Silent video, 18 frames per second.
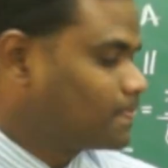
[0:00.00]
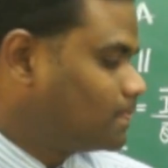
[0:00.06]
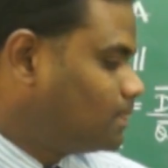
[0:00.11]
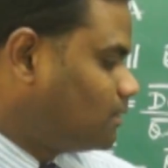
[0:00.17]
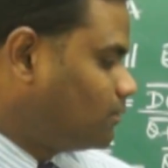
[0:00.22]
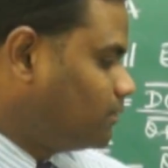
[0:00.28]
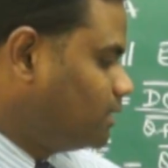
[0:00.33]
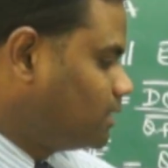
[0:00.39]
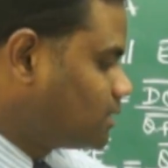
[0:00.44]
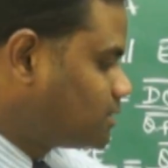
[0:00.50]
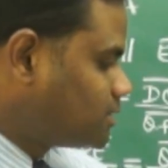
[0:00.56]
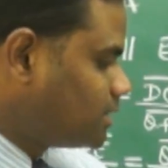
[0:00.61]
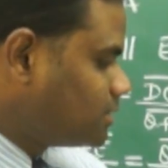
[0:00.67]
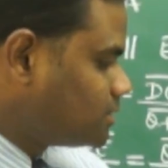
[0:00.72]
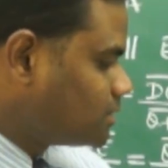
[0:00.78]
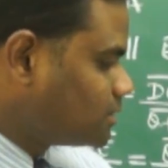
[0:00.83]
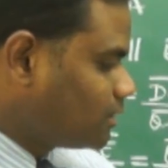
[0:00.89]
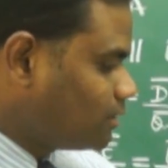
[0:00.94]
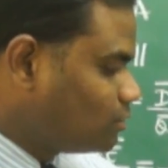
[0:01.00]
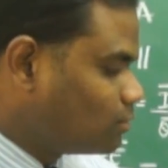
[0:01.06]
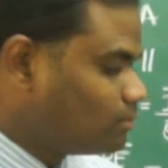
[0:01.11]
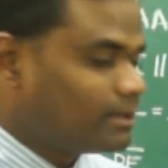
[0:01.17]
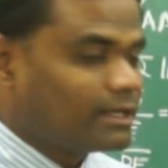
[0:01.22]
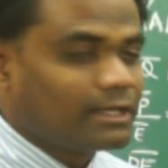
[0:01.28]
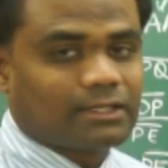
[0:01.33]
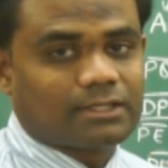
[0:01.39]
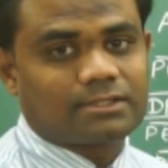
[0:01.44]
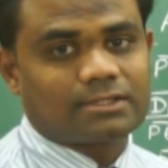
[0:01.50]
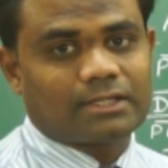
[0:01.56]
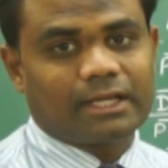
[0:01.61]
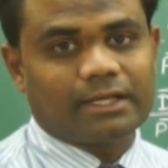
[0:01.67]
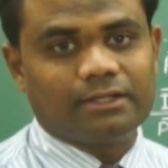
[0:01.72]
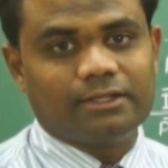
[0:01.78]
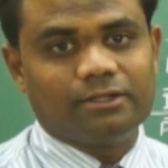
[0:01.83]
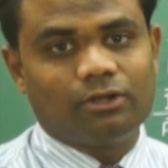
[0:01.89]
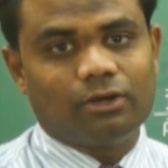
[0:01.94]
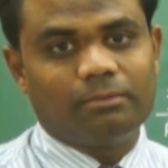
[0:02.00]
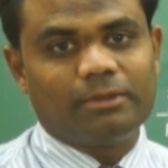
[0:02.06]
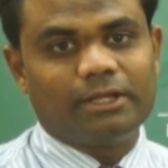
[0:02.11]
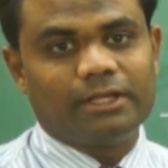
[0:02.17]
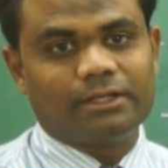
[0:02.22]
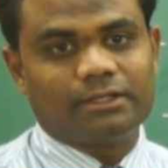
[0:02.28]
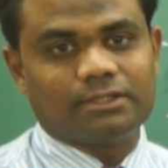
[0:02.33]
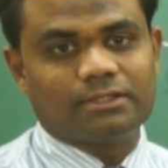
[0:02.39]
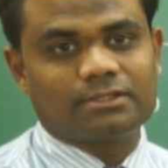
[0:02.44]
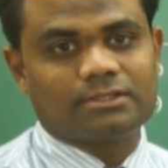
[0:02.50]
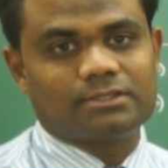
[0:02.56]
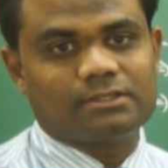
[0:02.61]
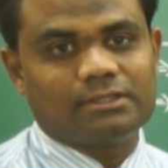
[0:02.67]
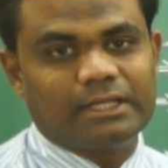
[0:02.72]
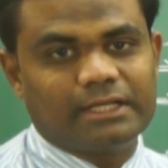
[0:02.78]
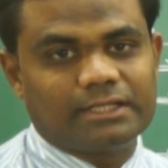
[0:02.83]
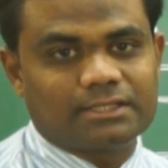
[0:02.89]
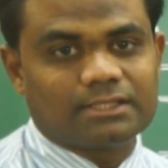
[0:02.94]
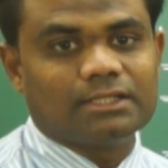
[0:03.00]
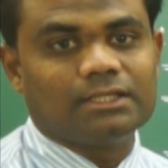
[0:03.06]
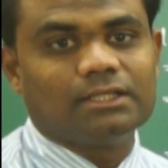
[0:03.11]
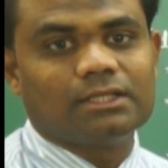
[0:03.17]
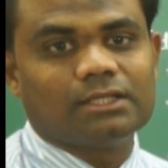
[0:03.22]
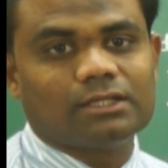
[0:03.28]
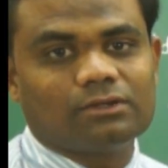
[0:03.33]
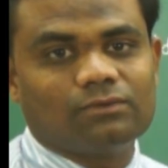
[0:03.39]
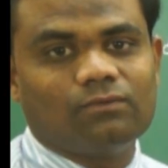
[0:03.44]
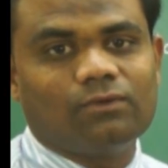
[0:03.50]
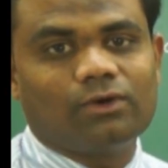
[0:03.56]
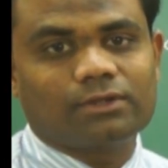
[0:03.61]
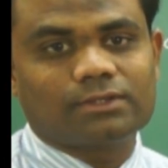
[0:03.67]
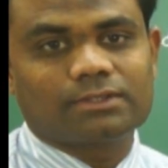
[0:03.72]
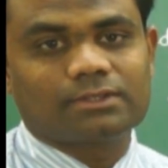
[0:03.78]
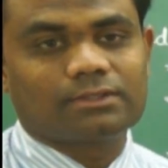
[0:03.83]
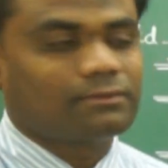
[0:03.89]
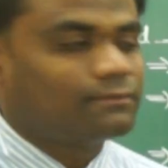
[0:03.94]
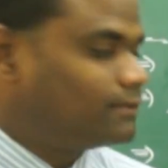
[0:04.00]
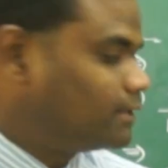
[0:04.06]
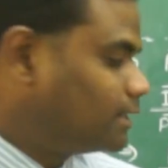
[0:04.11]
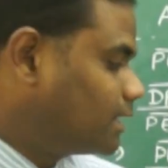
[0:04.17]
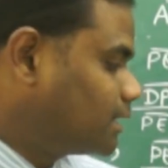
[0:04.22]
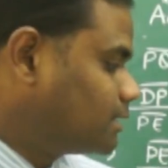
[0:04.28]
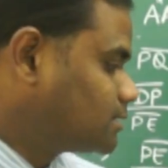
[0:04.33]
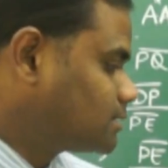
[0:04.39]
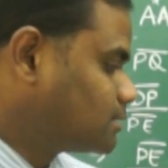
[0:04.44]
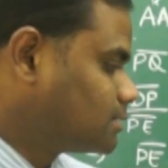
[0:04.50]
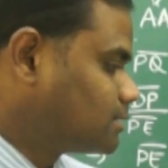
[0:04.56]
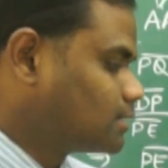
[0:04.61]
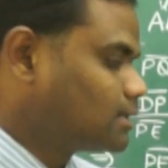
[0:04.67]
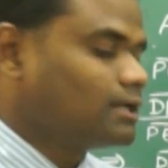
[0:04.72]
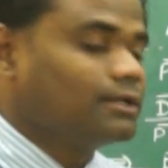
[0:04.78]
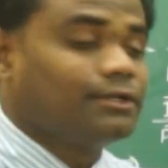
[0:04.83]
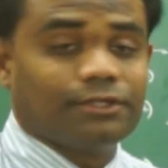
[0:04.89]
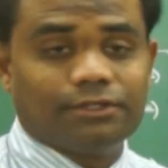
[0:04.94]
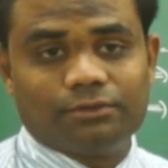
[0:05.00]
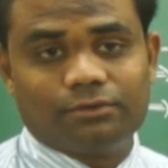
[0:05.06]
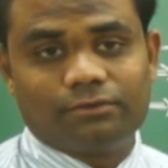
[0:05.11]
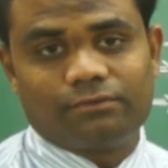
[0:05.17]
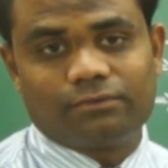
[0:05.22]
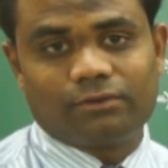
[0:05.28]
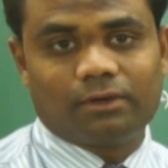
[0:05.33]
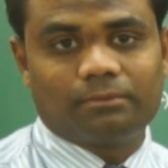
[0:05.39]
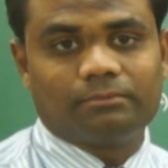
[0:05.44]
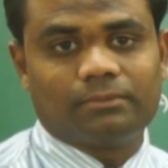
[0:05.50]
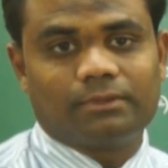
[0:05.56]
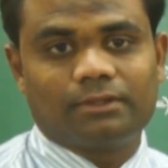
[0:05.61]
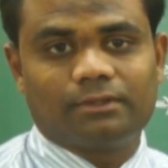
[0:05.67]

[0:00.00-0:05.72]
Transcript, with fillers: Now, interchanging the numerators and denominators, let's see what we get continued from